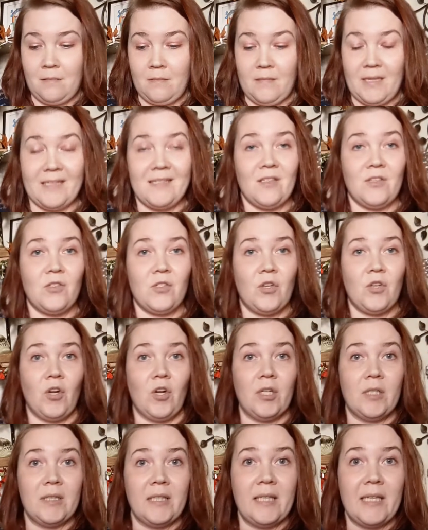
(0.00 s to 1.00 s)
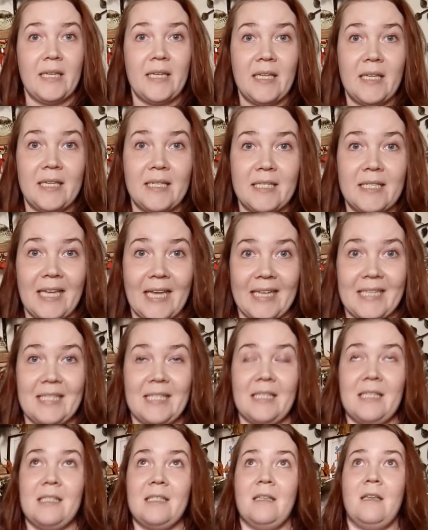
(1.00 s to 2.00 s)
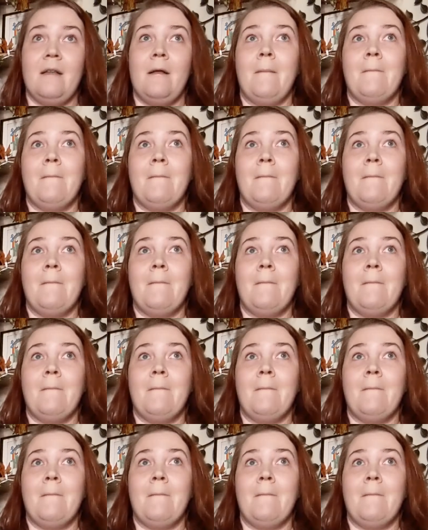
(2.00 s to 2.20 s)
That's his current lead in Texas.